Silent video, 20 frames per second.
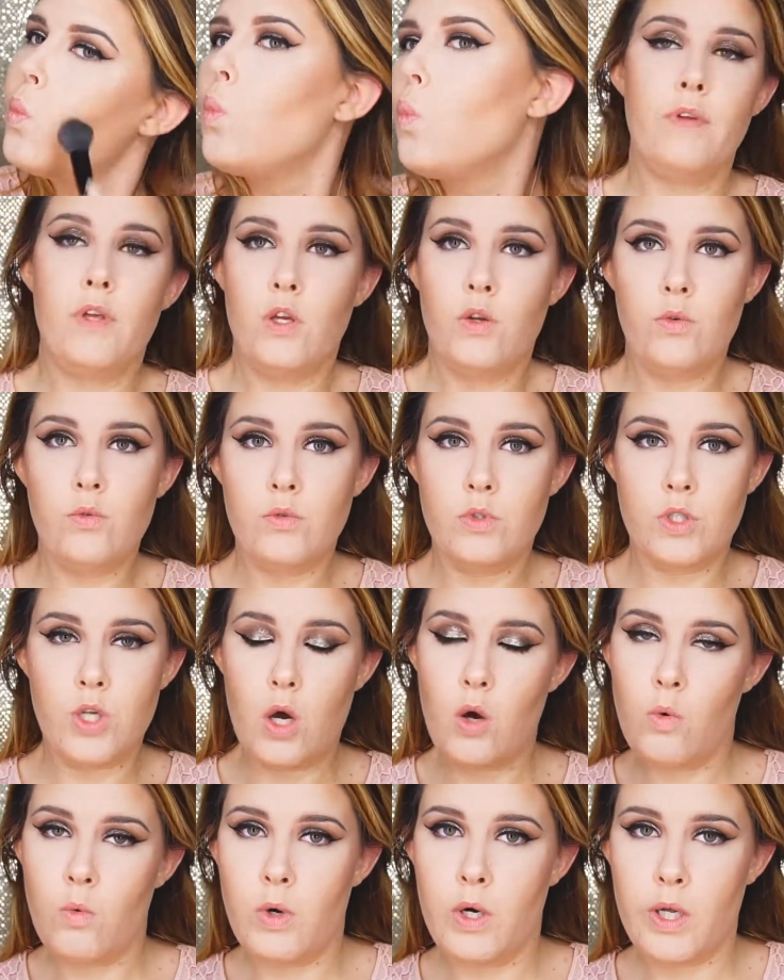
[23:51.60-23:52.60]
You
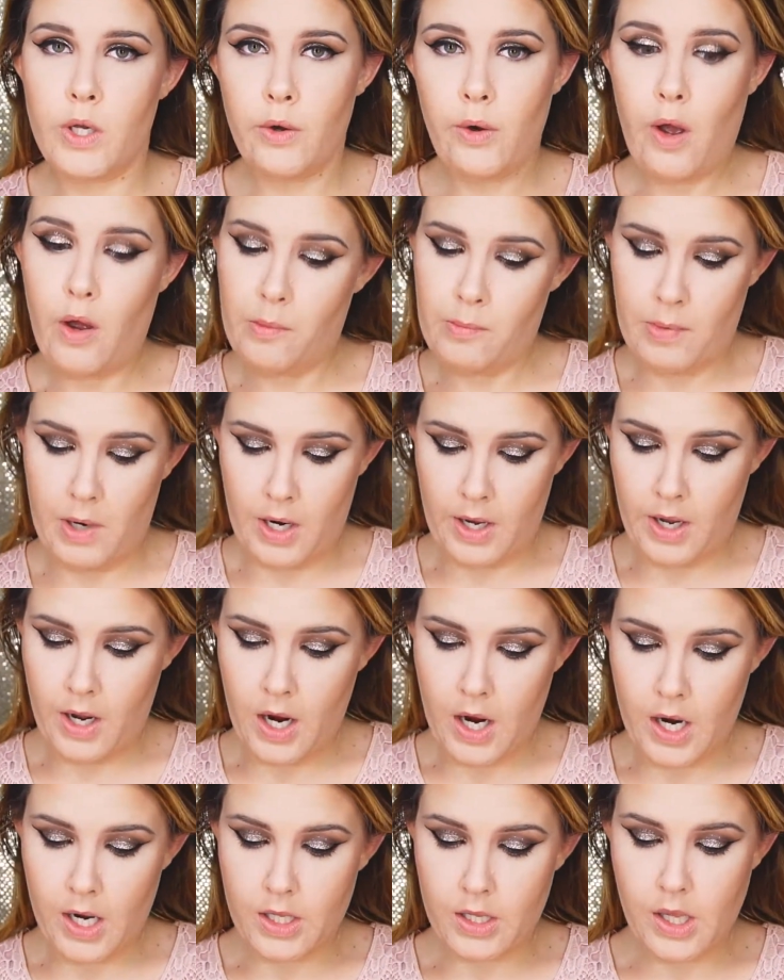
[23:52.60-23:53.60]
don't want to go out and buy a
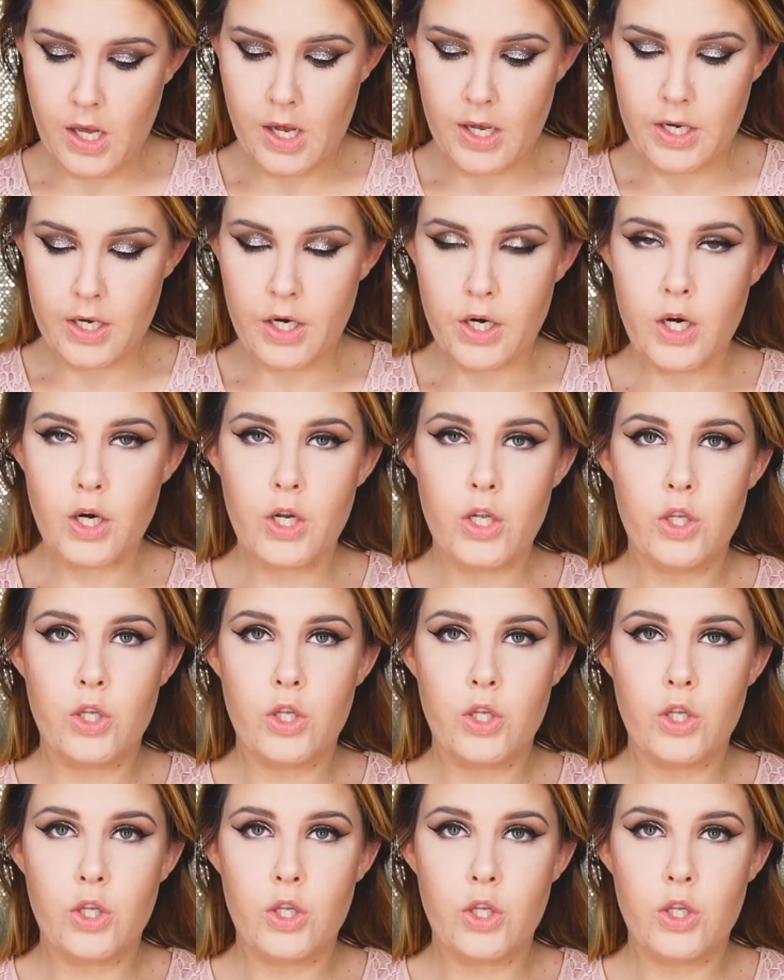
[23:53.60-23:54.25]
highlighter.